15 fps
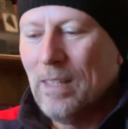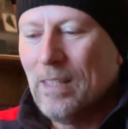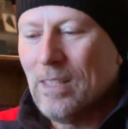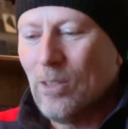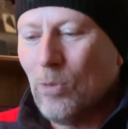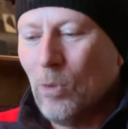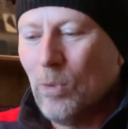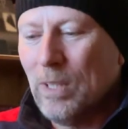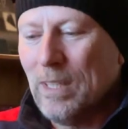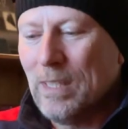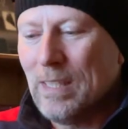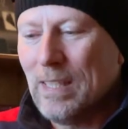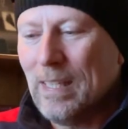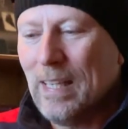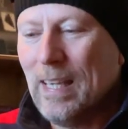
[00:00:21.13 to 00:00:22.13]
So what we can
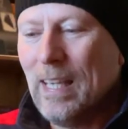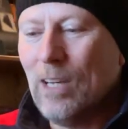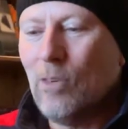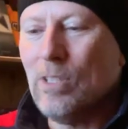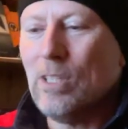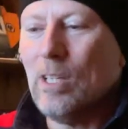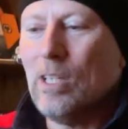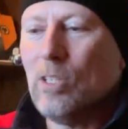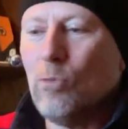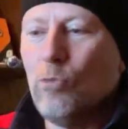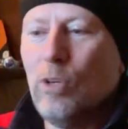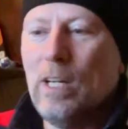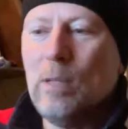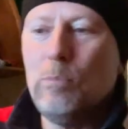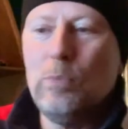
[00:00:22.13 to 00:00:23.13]
see here is a
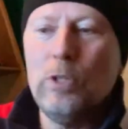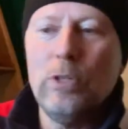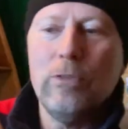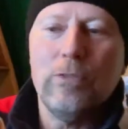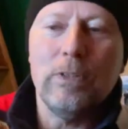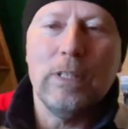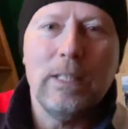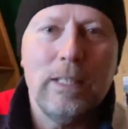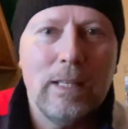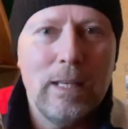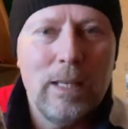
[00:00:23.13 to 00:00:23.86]
really beautifully